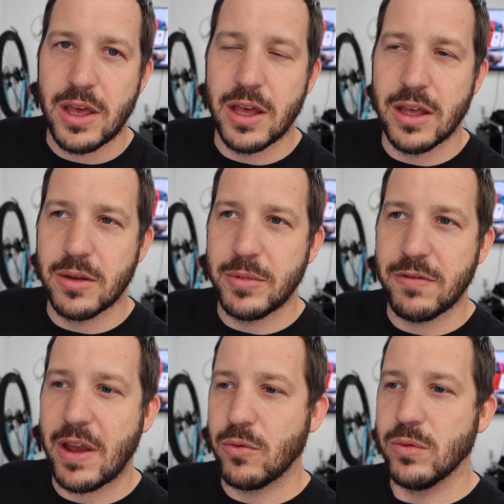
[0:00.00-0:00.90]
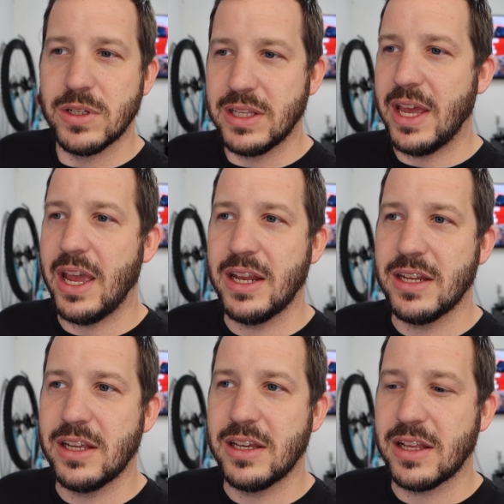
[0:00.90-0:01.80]
If I really
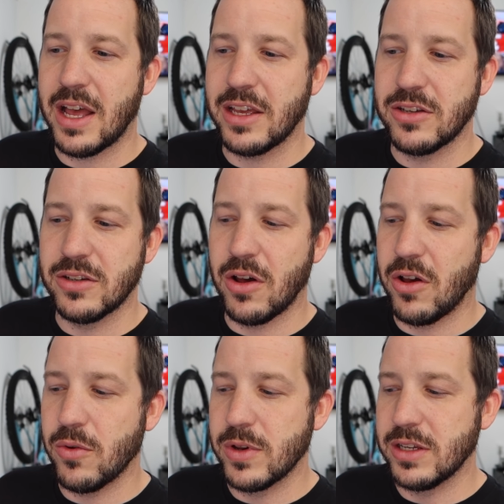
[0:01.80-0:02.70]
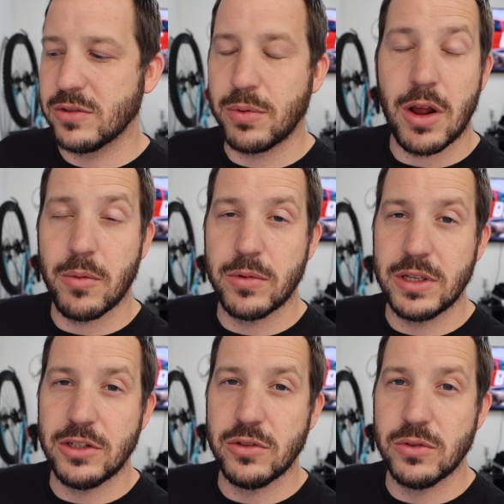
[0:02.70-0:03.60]
hated it, I could always
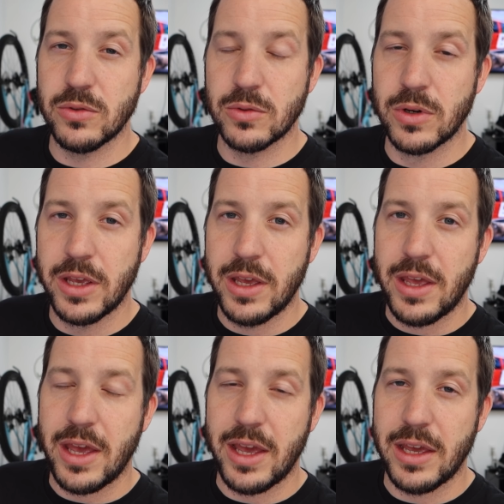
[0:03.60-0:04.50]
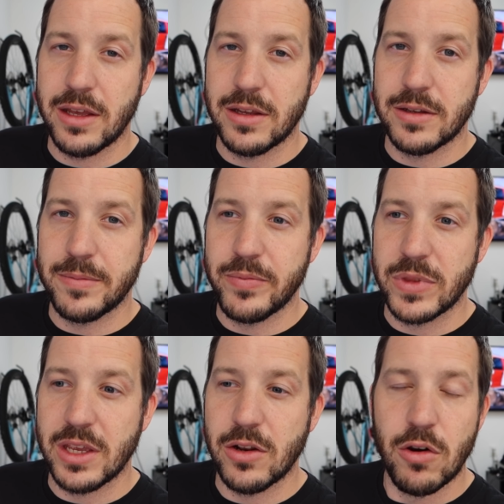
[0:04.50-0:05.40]
probably do a
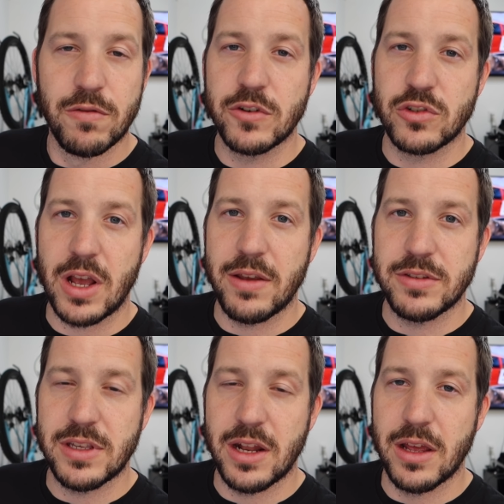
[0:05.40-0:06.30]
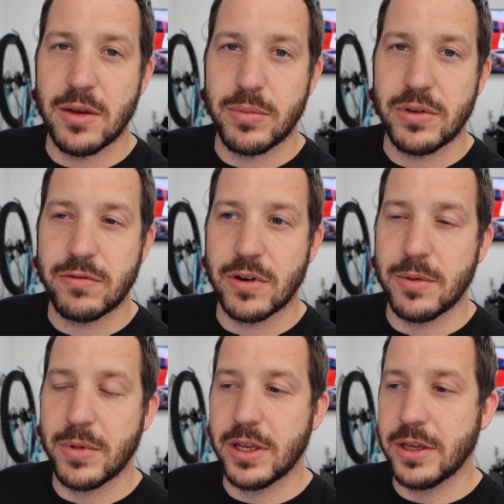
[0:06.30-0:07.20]
an overdrive setup from